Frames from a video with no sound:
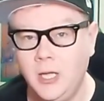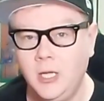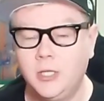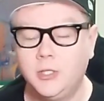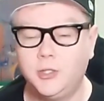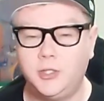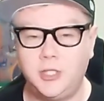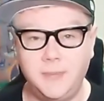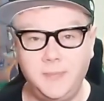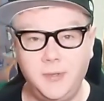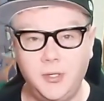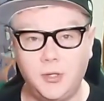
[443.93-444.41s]

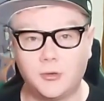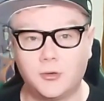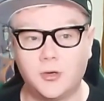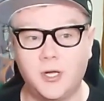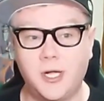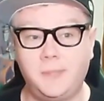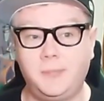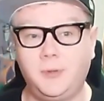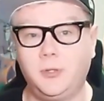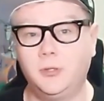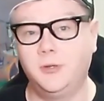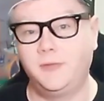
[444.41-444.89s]
Jimmy
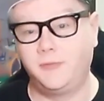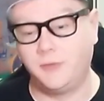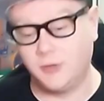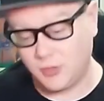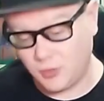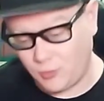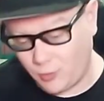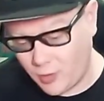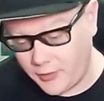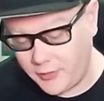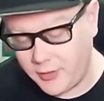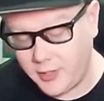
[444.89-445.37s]
Garoppolo, if there's
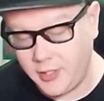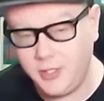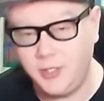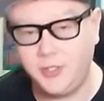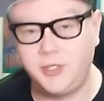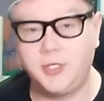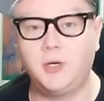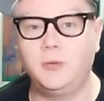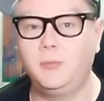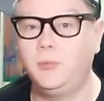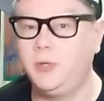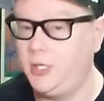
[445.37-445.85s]
one thing he's
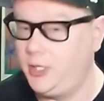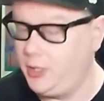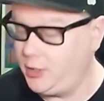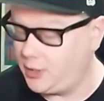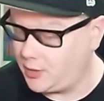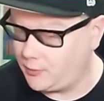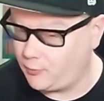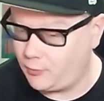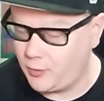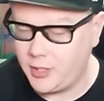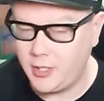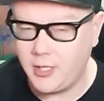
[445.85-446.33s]
shown, he
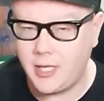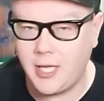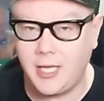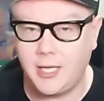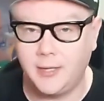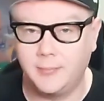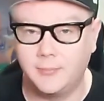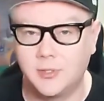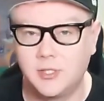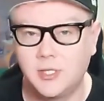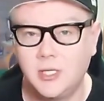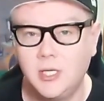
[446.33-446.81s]
can win
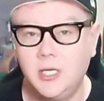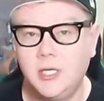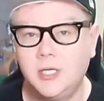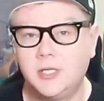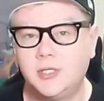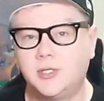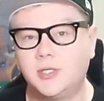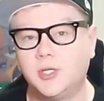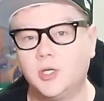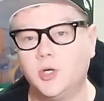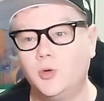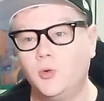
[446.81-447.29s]
games.
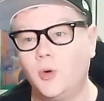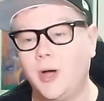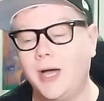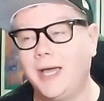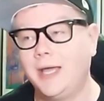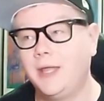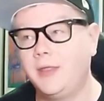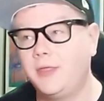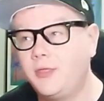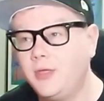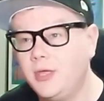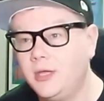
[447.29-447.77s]
So
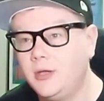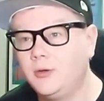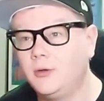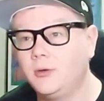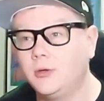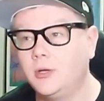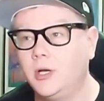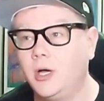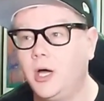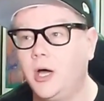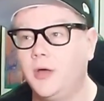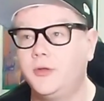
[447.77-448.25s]
I think
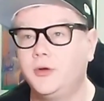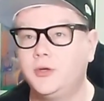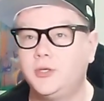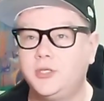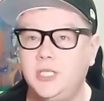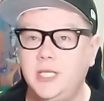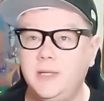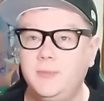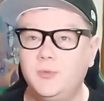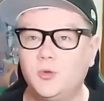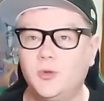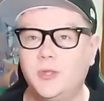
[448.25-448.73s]
other
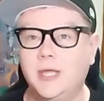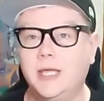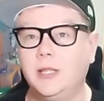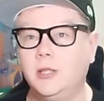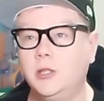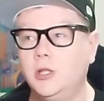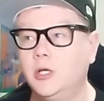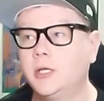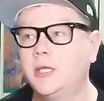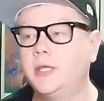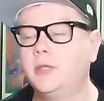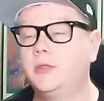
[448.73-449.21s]
teams, when they
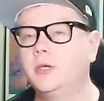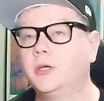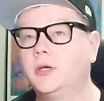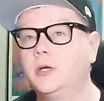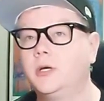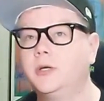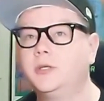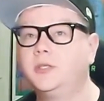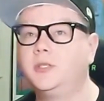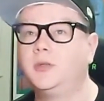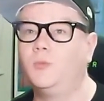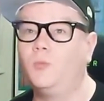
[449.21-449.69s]
look at the
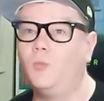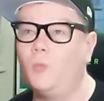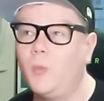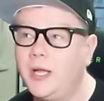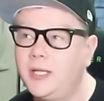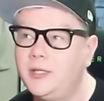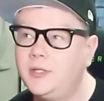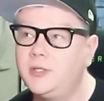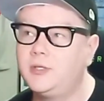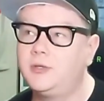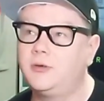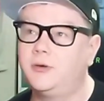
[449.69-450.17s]
Carson
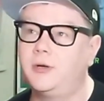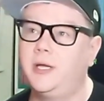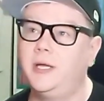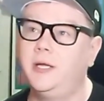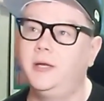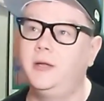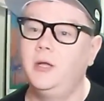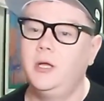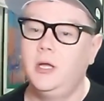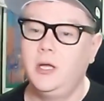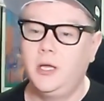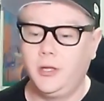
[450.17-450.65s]
Wentz
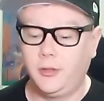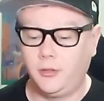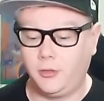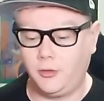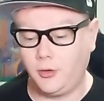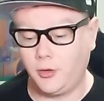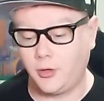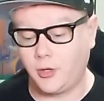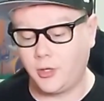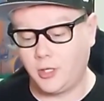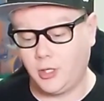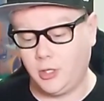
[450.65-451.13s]
trade,
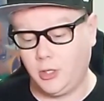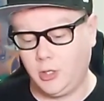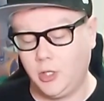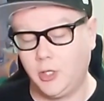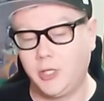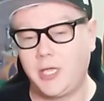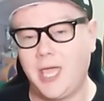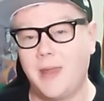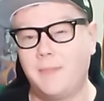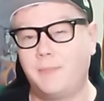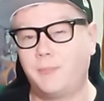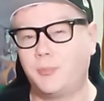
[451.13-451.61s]
they're going to
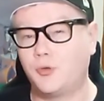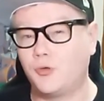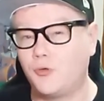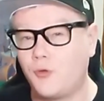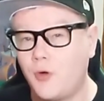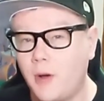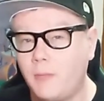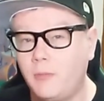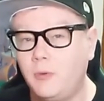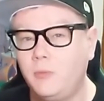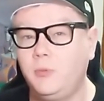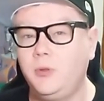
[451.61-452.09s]
look at
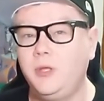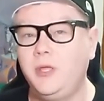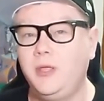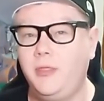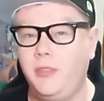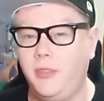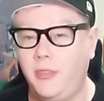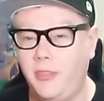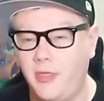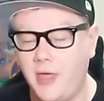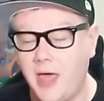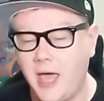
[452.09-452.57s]
probably
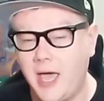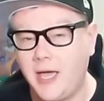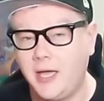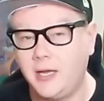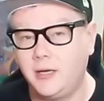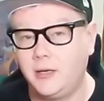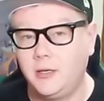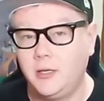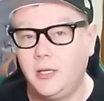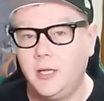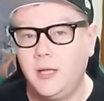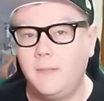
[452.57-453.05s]

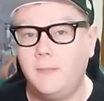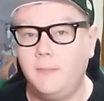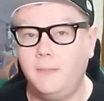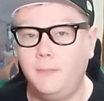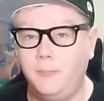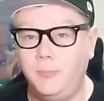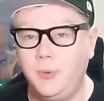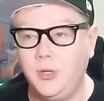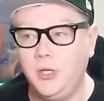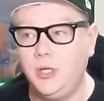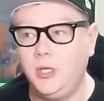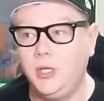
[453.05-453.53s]
that
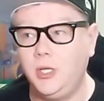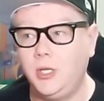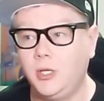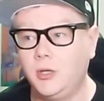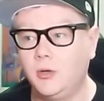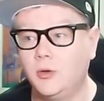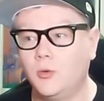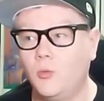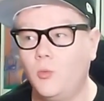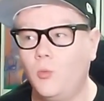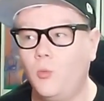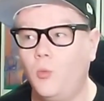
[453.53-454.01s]

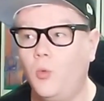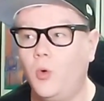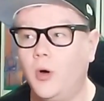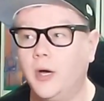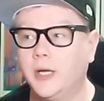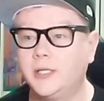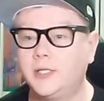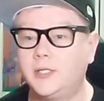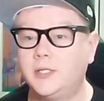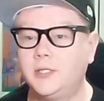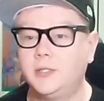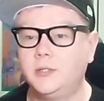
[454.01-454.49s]
being
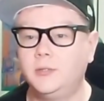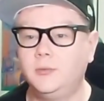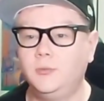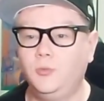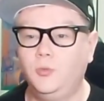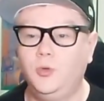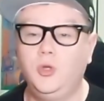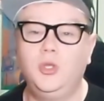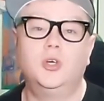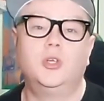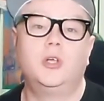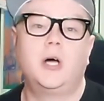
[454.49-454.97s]
what
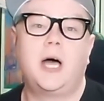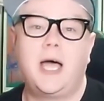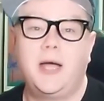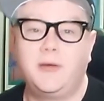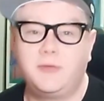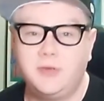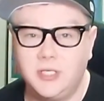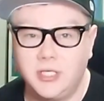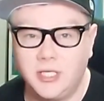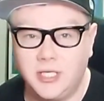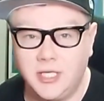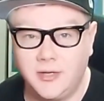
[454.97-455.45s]
you'll have
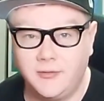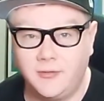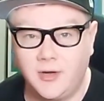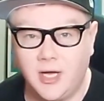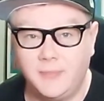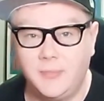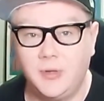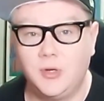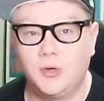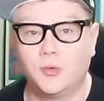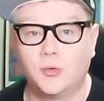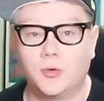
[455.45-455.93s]
to give
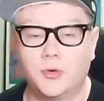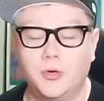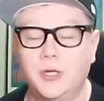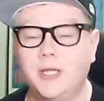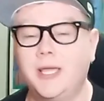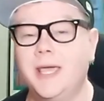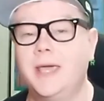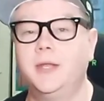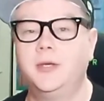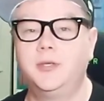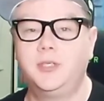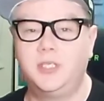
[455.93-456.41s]
up in order to
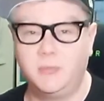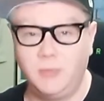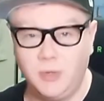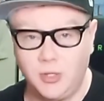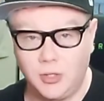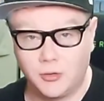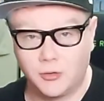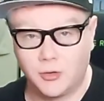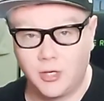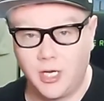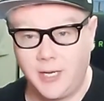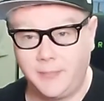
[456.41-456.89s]
get a Jimmy
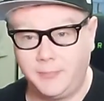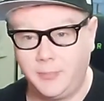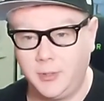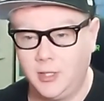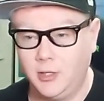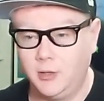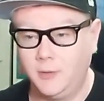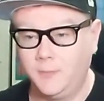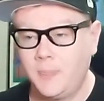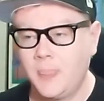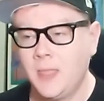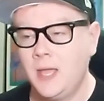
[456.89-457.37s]

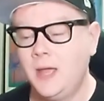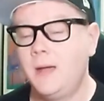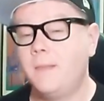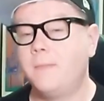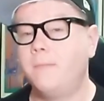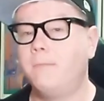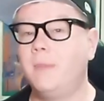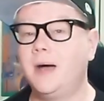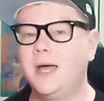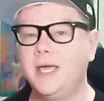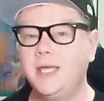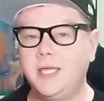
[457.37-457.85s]
Garoppolo.
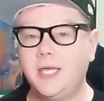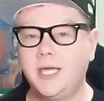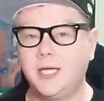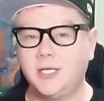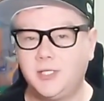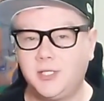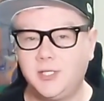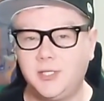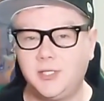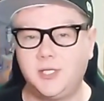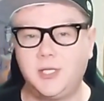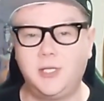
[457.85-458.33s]
My
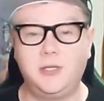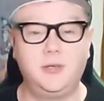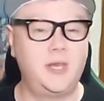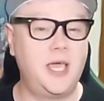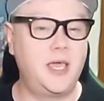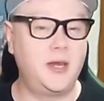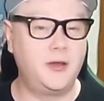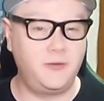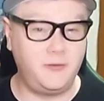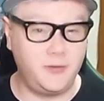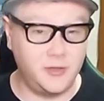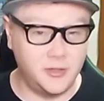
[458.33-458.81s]
guess is in
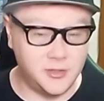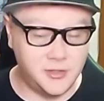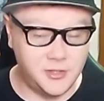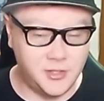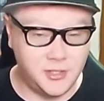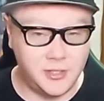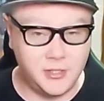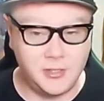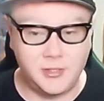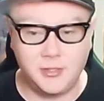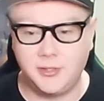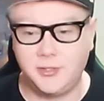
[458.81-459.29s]
NFL
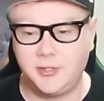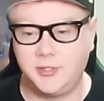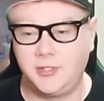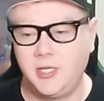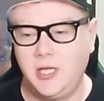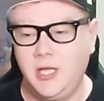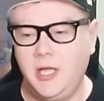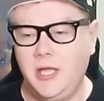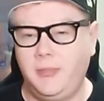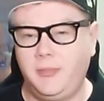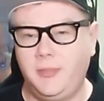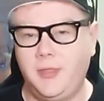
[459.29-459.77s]
circles
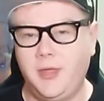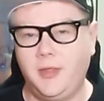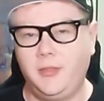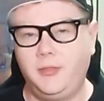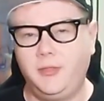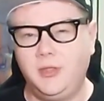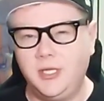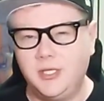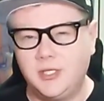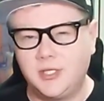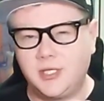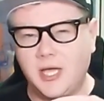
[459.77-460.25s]
that
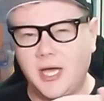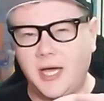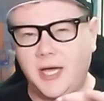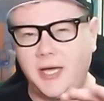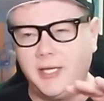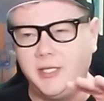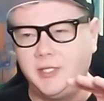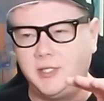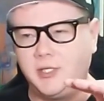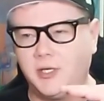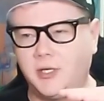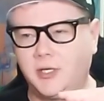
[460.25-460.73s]
these
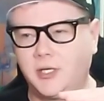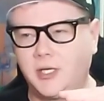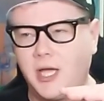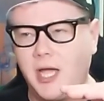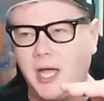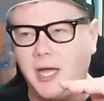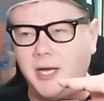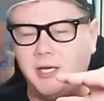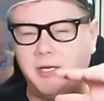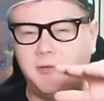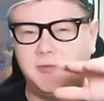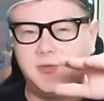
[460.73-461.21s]
guys are
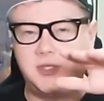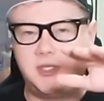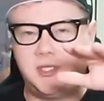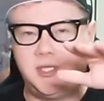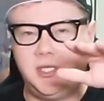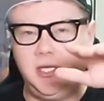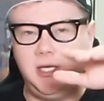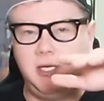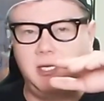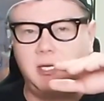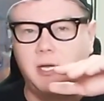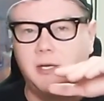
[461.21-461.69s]
kind of
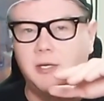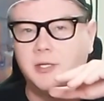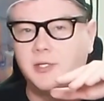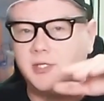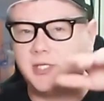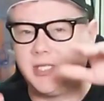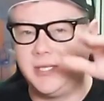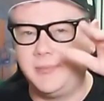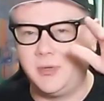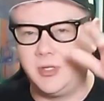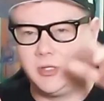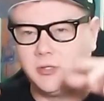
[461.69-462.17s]
seen on a
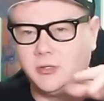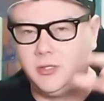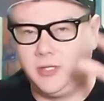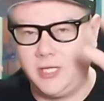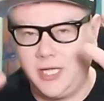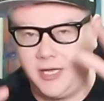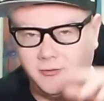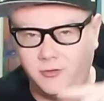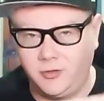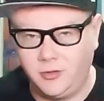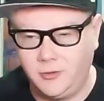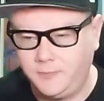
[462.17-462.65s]
similar
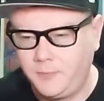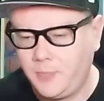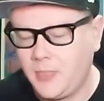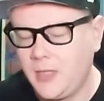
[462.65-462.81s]
level.